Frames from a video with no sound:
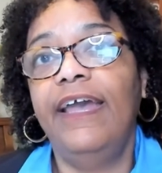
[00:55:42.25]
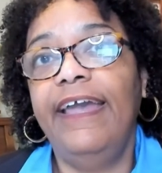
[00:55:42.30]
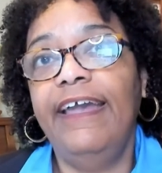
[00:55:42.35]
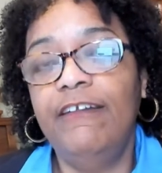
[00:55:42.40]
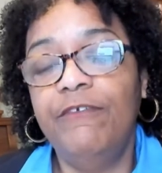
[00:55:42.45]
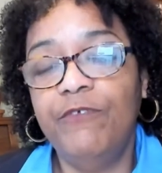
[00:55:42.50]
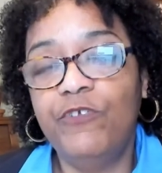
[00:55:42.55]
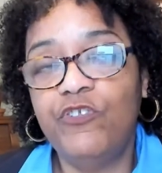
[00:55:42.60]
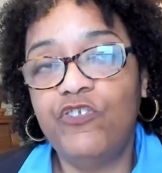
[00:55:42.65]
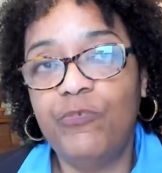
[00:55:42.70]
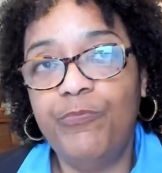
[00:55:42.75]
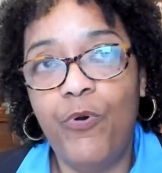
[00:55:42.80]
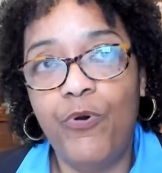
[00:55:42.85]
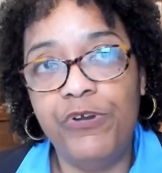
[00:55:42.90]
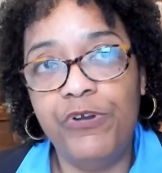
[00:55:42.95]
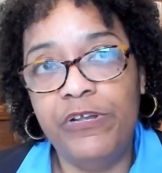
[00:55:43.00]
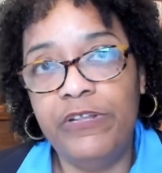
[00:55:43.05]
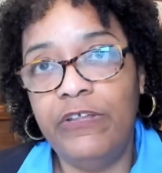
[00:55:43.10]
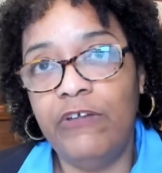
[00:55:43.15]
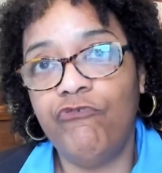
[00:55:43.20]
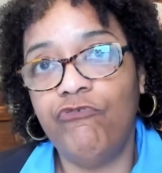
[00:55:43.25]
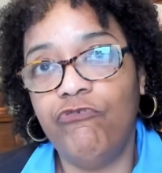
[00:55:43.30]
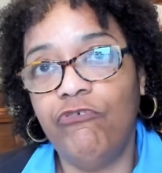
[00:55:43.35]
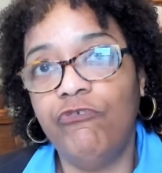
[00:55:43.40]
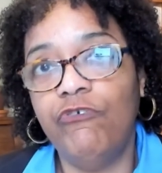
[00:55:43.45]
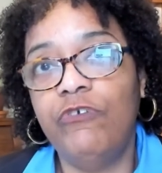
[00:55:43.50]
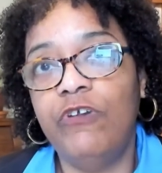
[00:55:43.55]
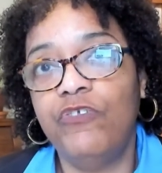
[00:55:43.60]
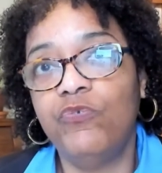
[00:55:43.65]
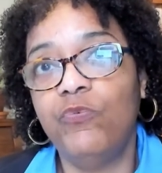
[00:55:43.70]
and supporting their
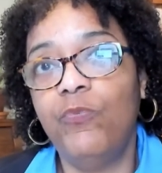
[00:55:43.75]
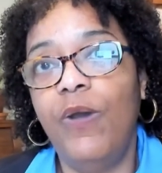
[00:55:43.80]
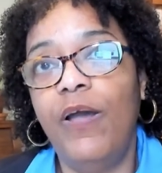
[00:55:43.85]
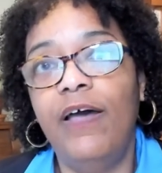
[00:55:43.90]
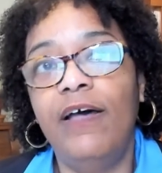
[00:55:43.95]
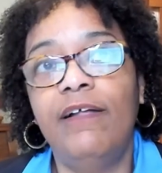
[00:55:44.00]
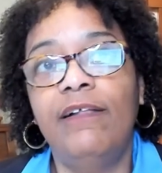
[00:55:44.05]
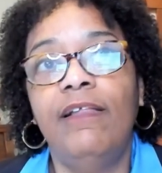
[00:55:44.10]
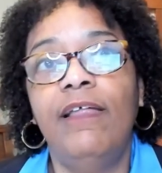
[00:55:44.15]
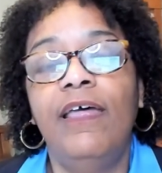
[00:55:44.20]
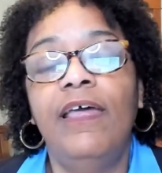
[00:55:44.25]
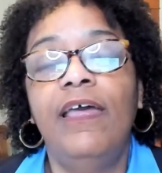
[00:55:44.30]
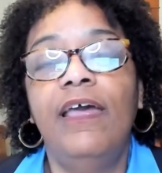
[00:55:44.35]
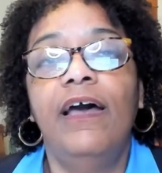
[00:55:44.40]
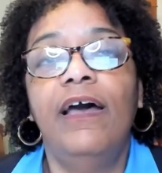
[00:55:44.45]
children as well.